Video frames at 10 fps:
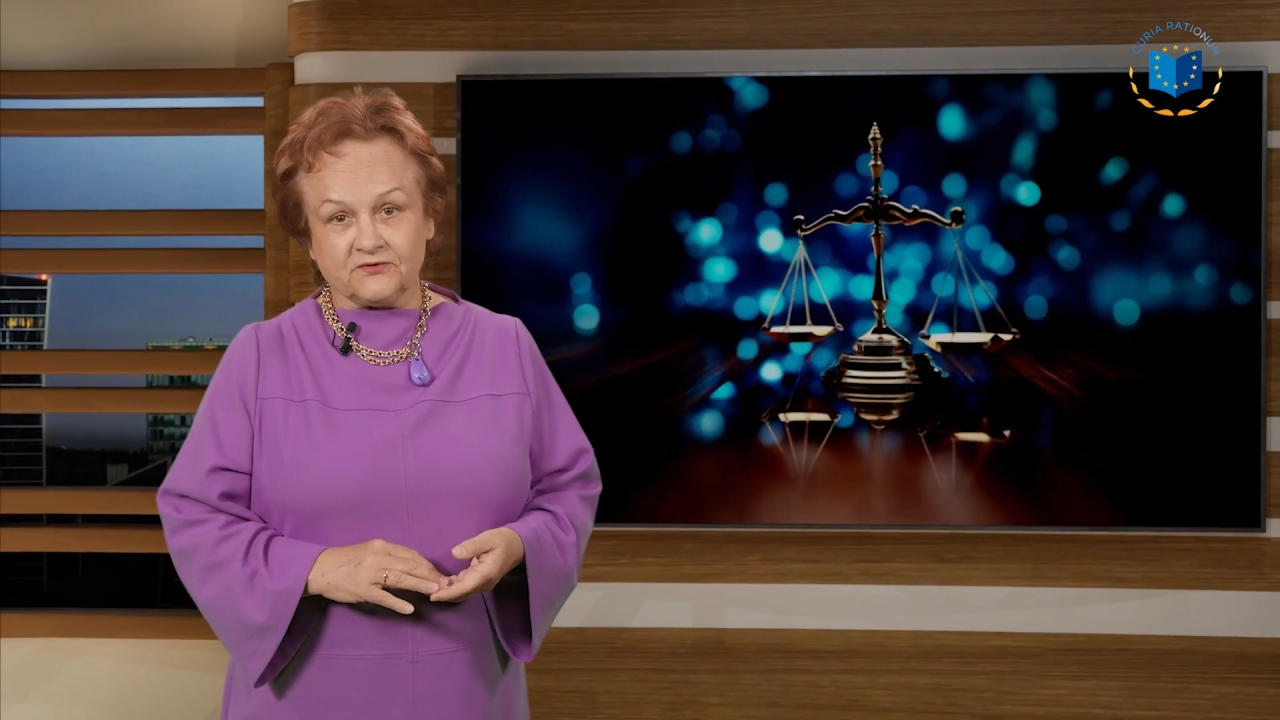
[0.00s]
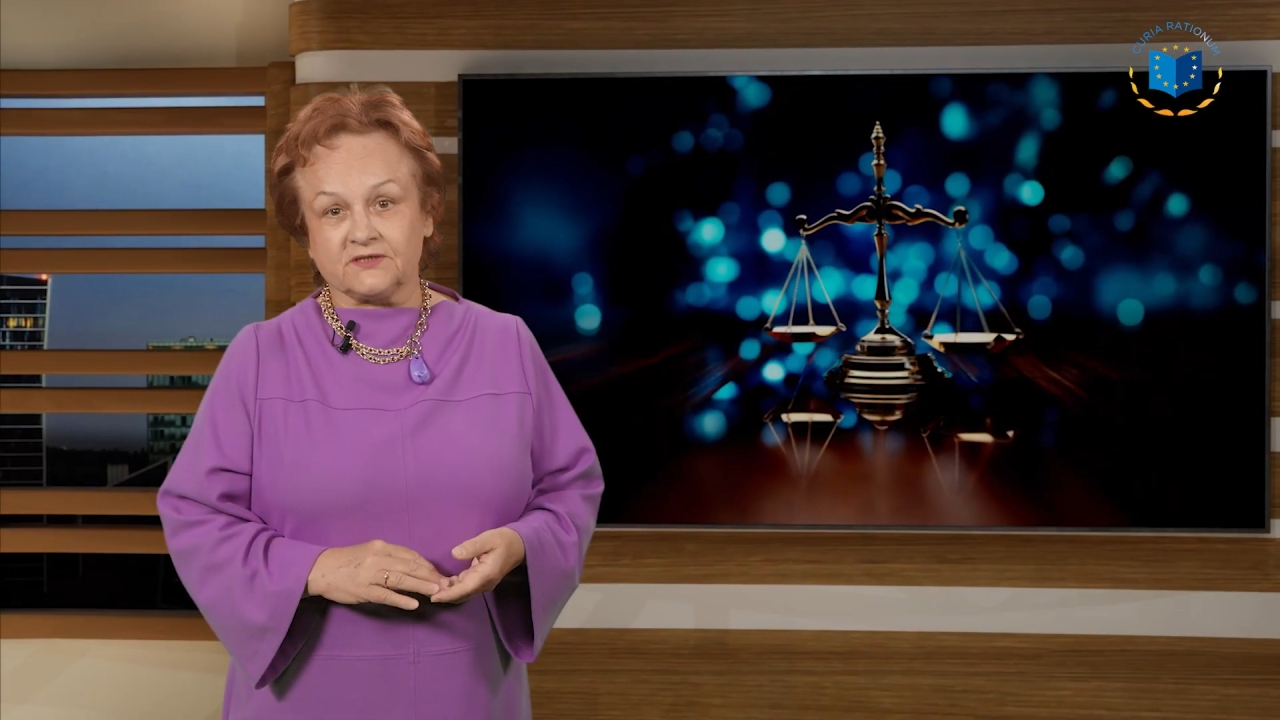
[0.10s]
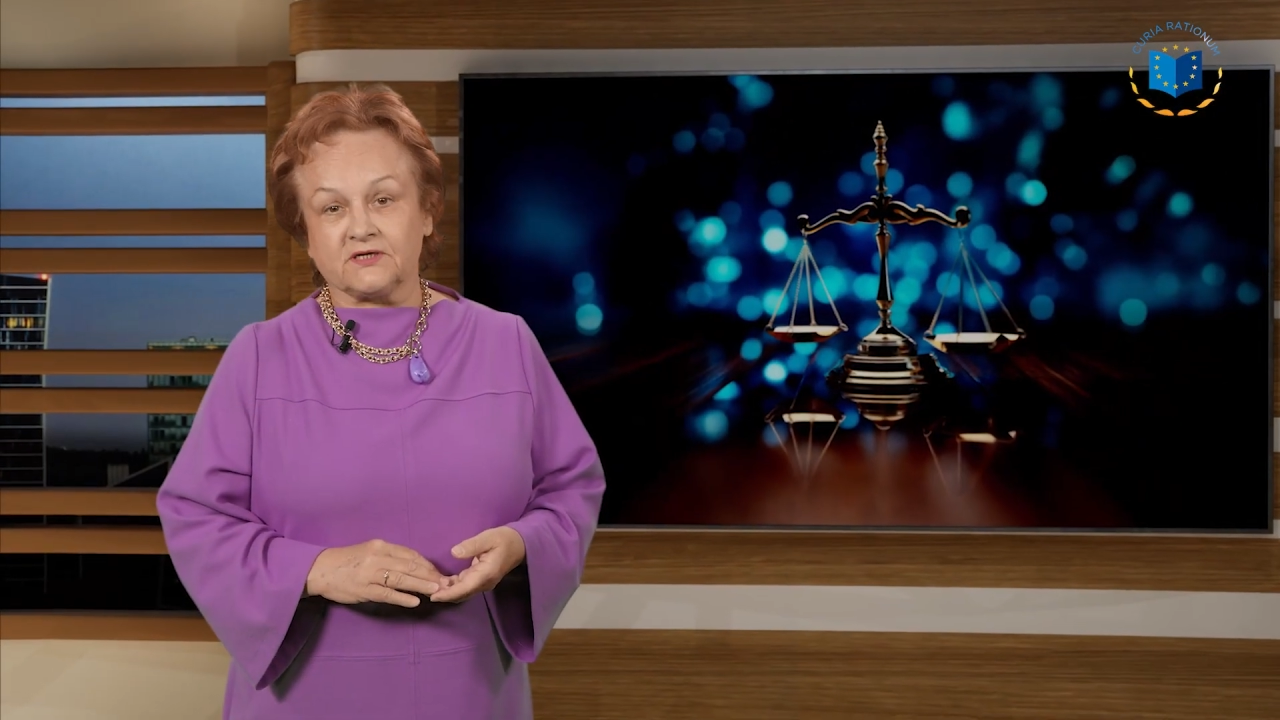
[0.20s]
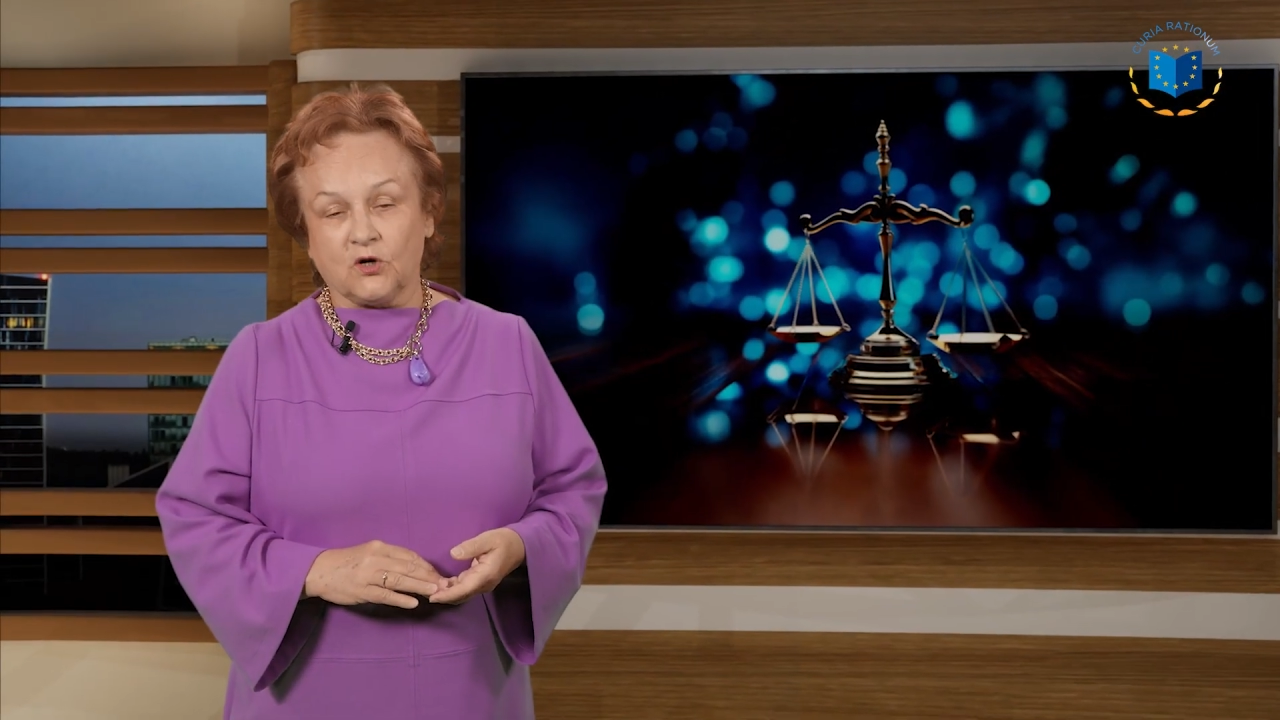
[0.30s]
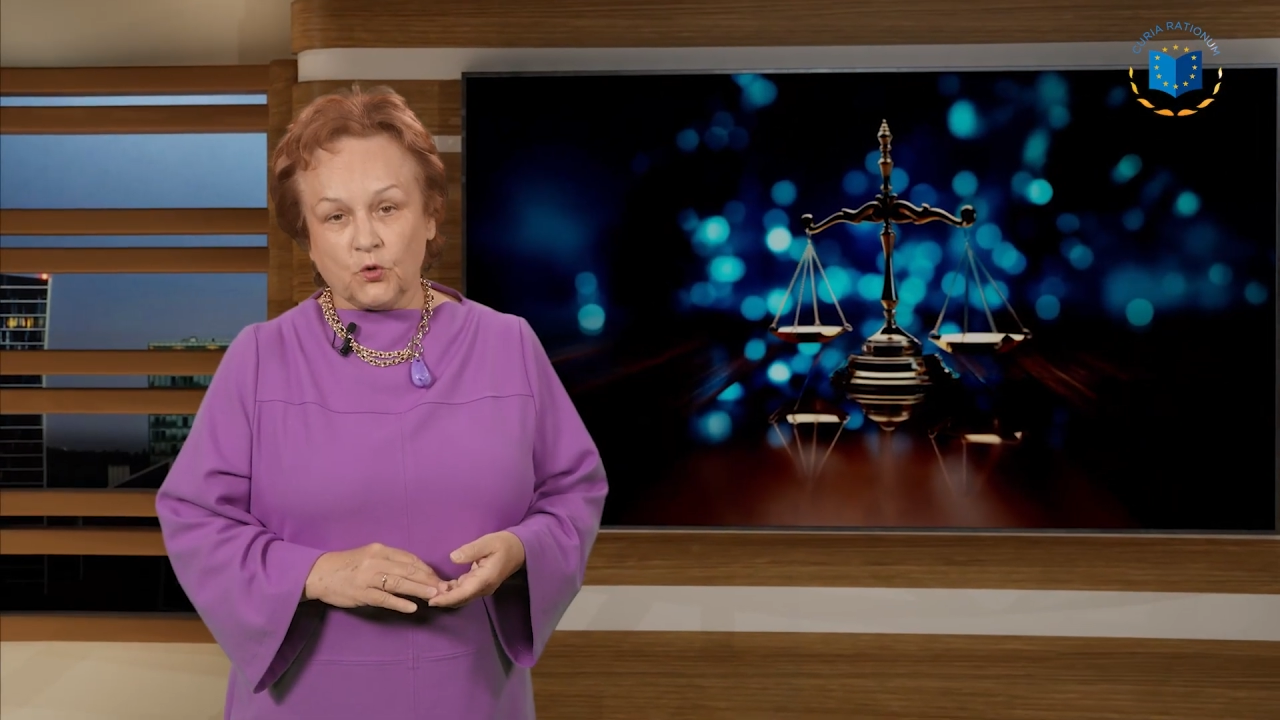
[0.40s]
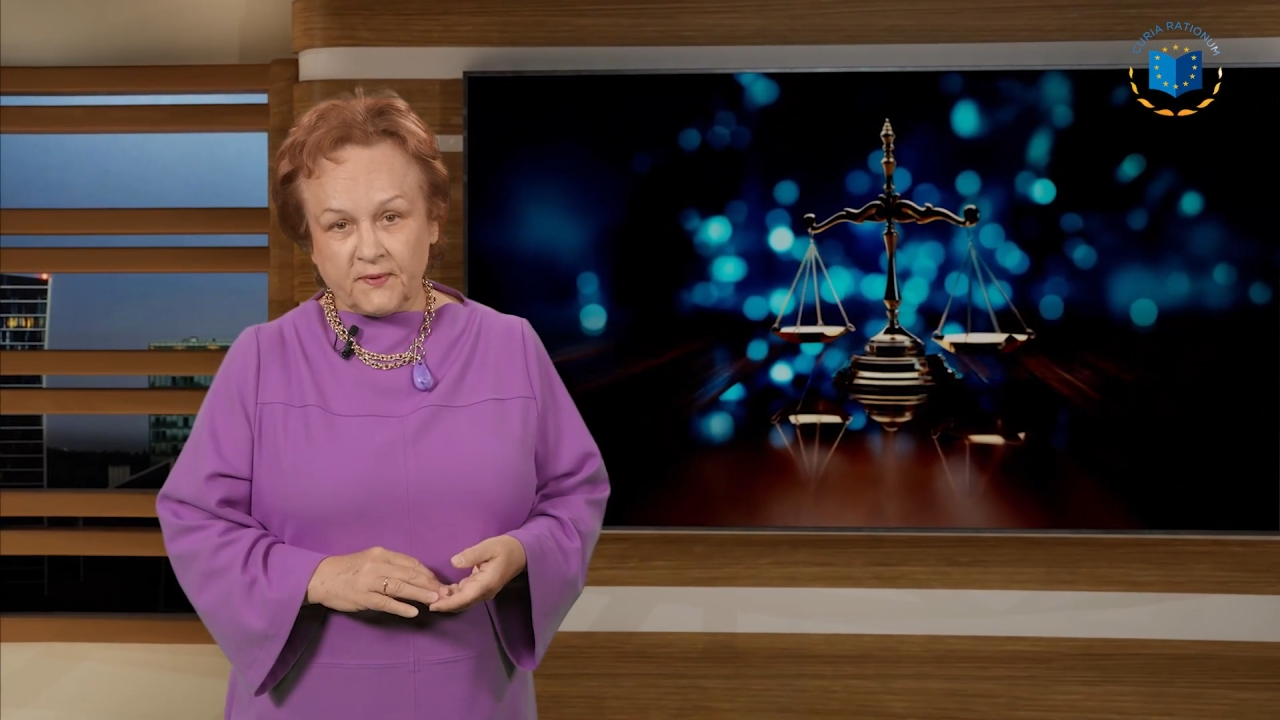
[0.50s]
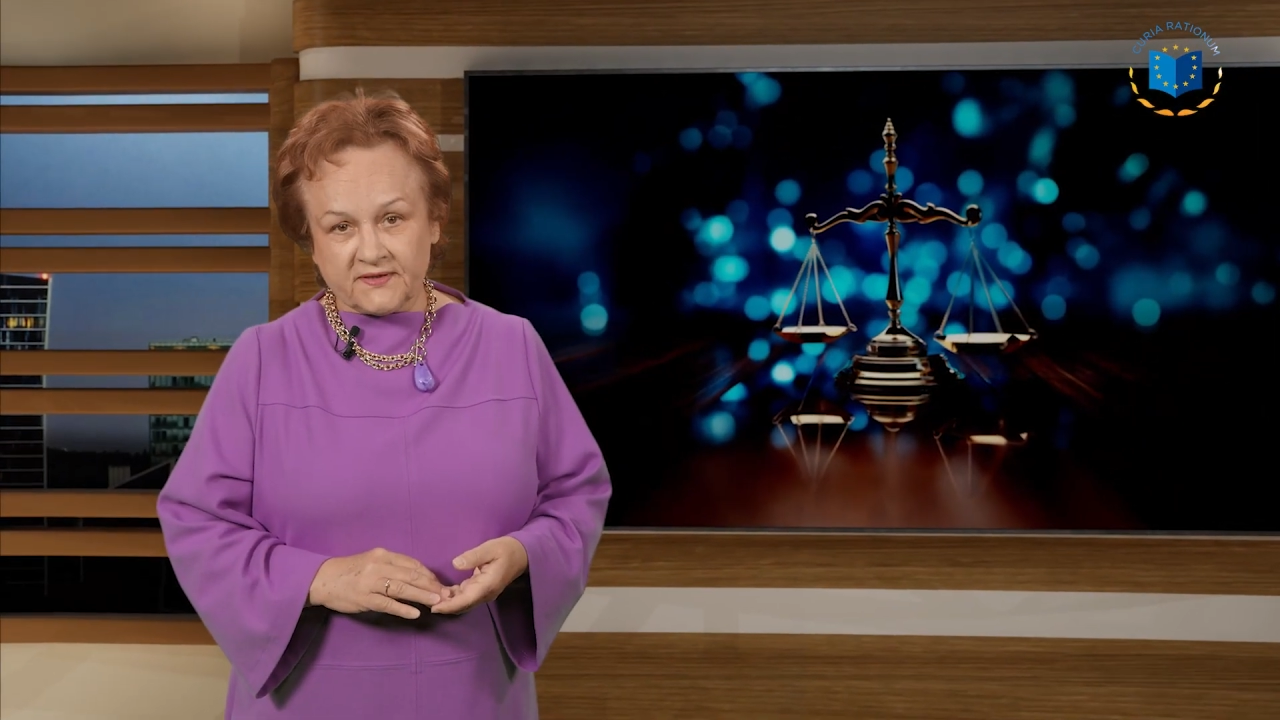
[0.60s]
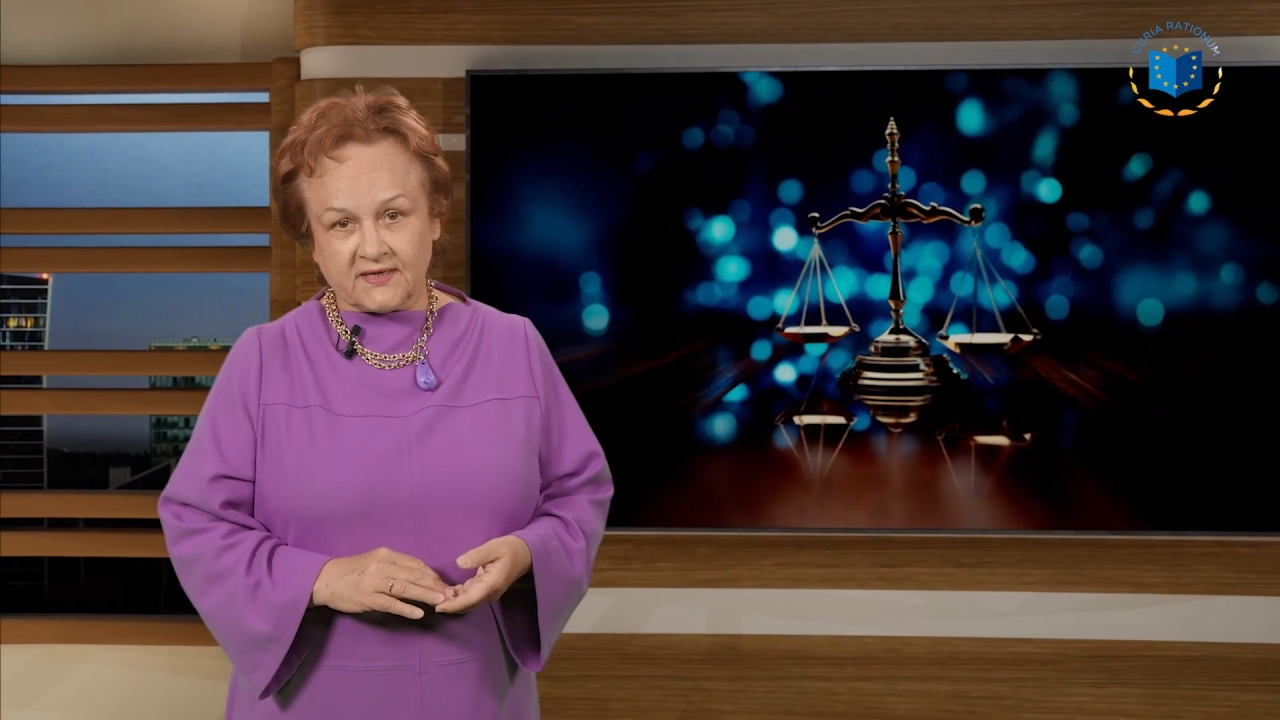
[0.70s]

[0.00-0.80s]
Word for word: that open